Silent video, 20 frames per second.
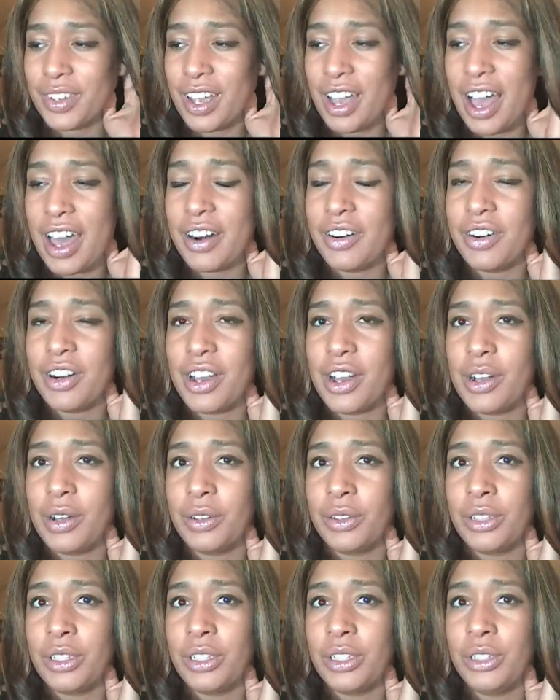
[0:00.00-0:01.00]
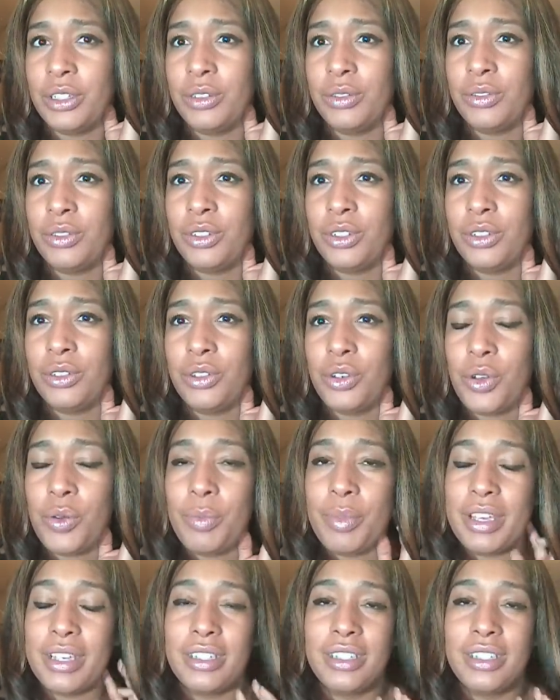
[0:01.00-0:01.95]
I don't know, you do miss